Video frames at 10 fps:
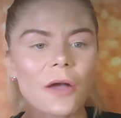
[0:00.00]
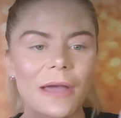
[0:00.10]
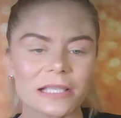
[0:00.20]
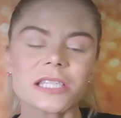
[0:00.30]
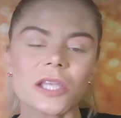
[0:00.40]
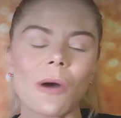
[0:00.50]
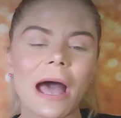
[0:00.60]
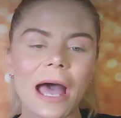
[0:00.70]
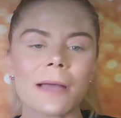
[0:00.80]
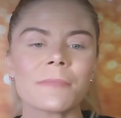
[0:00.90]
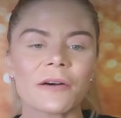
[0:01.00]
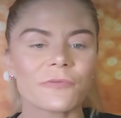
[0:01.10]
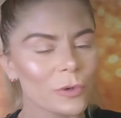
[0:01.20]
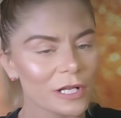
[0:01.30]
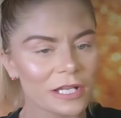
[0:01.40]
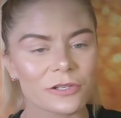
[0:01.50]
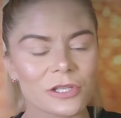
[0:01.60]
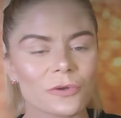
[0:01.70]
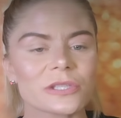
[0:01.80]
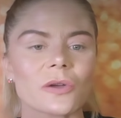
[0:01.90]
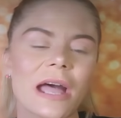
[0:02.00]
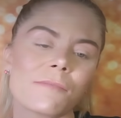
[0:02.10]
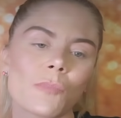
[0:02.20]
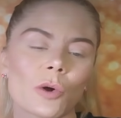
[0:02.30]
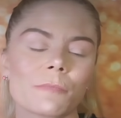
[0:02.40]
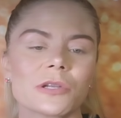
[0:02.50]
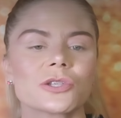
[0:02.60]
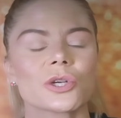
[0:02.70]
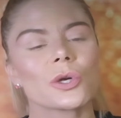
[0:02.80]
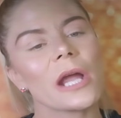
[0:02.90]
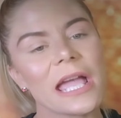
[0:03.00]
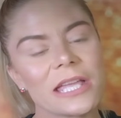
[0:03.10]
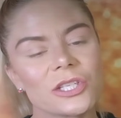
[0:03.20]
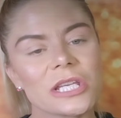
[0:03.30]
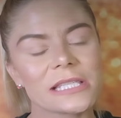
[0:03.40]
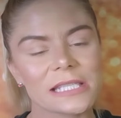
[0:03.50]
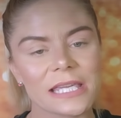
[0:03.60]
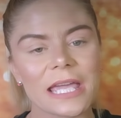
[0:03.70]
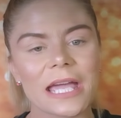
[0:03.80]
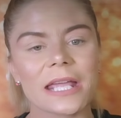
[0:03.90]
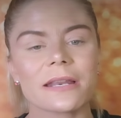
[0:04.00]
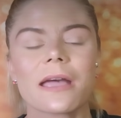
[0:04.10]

Okay, so I'm 40 years old, so I have more mature aging skin.